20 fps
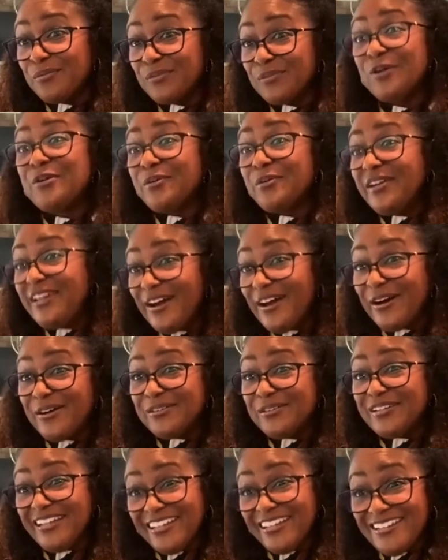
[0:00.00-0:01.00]
a griot
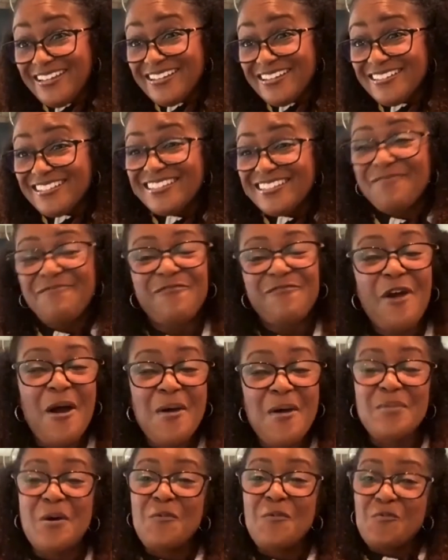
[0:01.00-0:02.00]
is
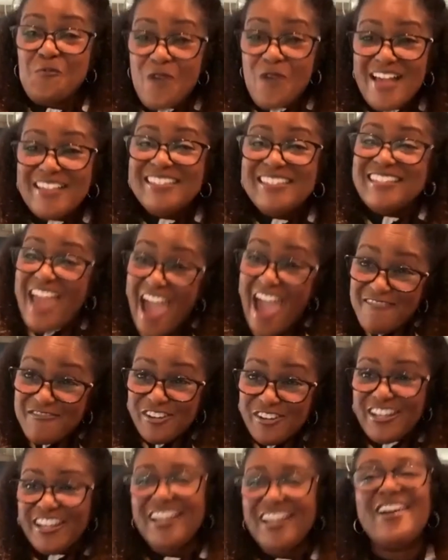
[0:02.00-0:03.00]
from West
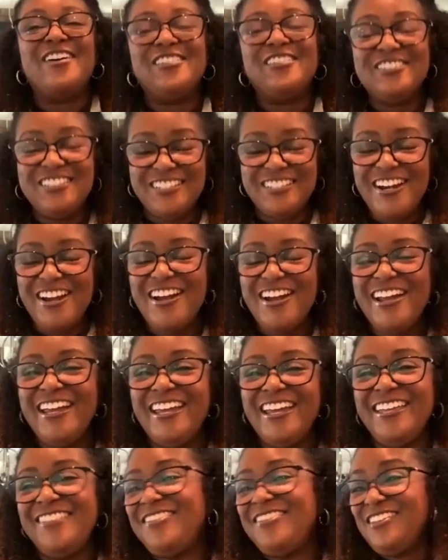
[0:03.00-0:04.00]
African culture.
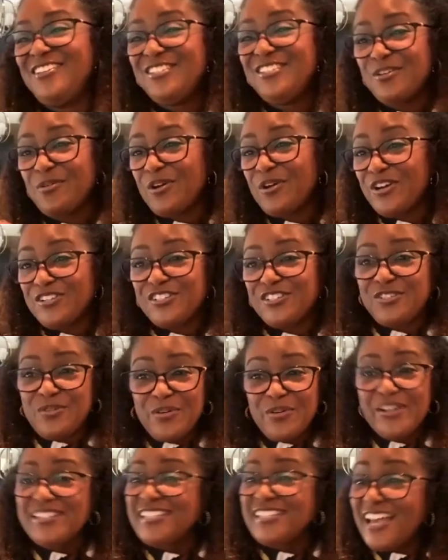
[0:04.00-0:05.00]
It, these are
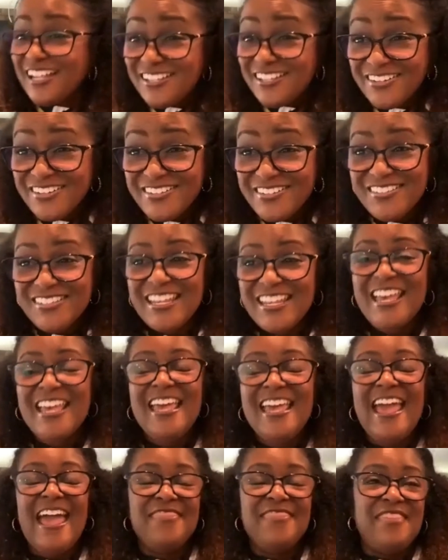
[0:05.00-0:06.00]
storytellers. Mm-hmm.